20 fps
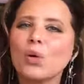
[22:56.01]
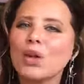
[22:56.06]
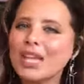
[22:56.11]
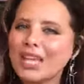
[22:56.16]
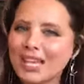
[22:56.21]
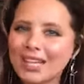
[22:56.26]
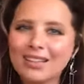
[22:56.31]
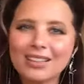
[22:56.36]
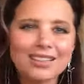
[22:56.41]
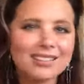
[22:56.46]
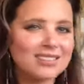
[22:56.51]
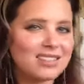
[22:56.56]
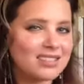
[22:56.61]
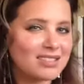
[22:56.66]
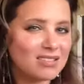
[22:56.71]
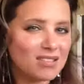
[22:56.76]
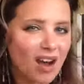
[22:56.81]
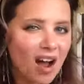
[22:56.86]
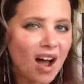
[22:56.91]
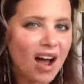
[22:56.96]
So
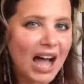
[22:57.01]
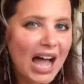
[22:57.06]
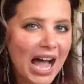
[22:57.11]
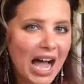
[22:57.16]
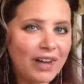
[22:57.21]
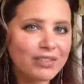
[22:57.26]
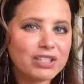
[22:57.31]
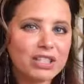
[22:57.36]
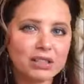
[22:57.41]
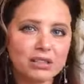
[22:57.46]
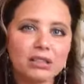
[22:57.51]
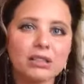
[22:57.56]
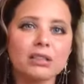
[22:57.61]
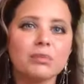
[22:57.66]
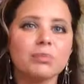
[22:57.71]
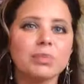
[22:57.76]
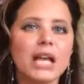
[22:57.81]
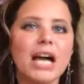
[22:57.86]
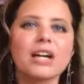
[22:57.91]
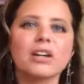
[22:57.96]
healing does not have
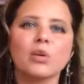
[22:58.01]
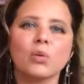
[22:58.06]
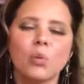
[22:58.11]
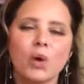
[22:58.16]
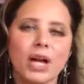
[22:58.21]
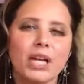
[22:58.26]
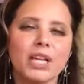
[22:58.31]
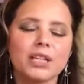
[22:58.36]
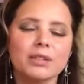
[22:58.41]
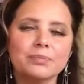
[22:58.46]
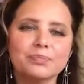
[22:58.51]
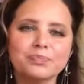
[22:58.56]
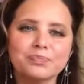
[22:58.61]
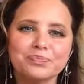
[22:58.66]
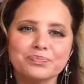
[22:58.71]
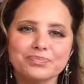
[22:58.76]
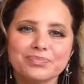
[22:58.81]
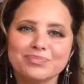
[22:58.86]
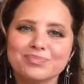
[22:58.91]
to look black or white.